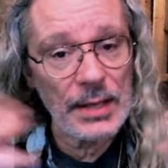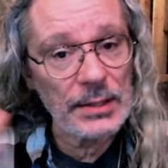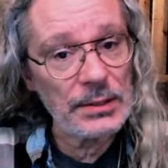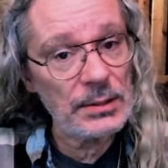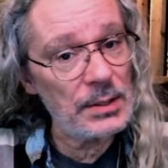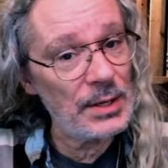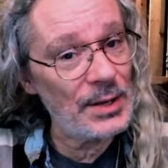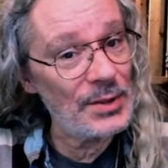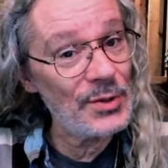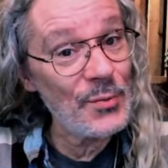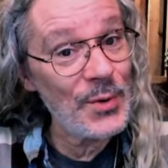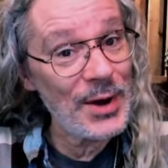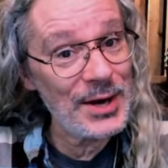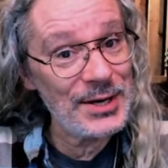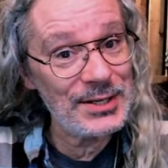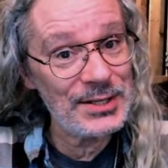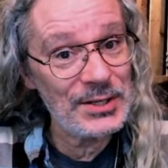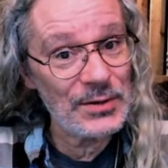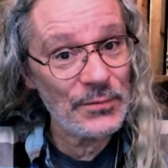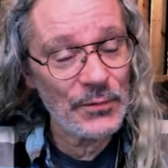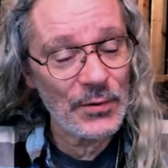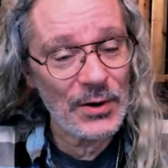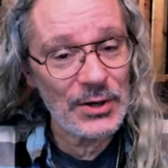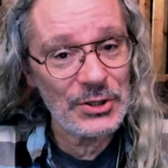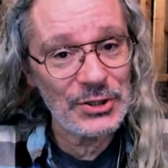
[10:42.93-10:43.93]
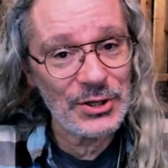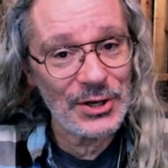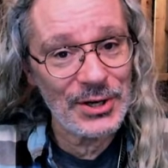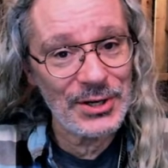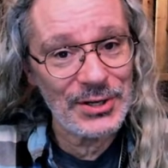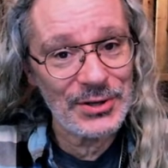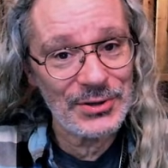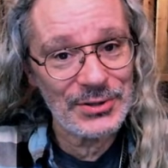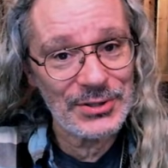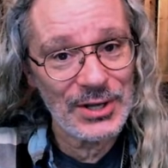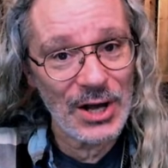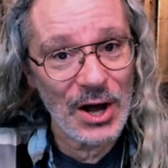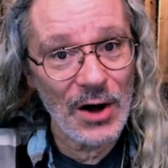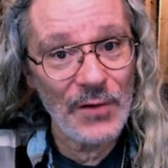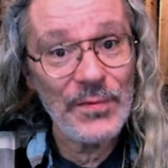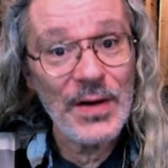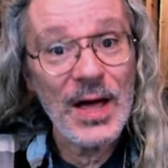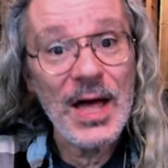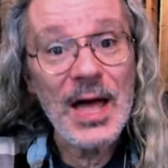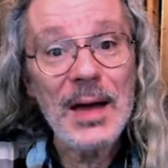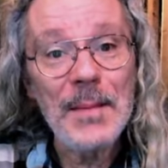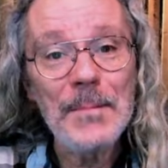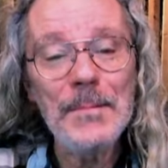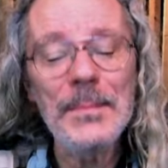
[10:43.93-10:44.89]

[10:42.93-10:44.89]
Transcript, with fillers: That's another way to differentiate yourself,